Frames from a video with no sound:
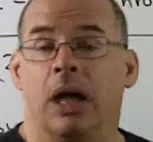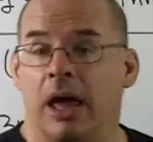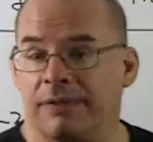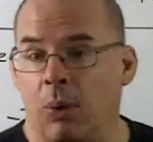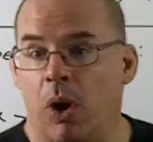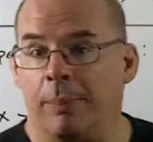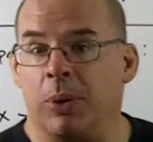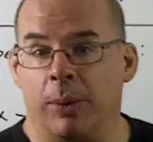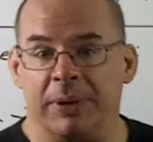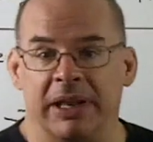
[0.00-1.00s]
If I want
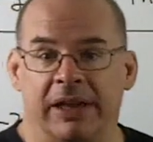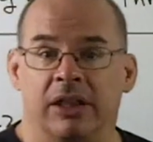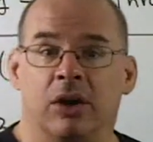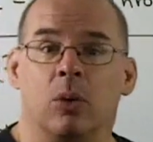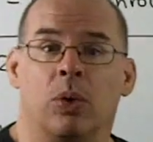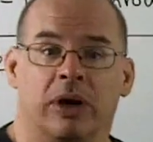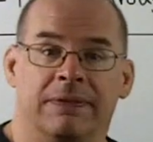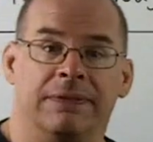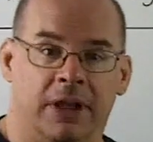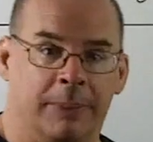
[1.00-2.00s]
perpendicular, we're going to
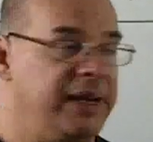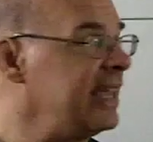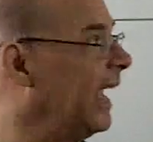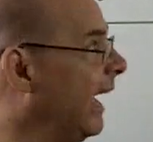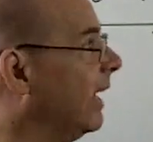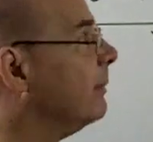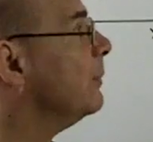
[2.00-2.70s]
flip and negate.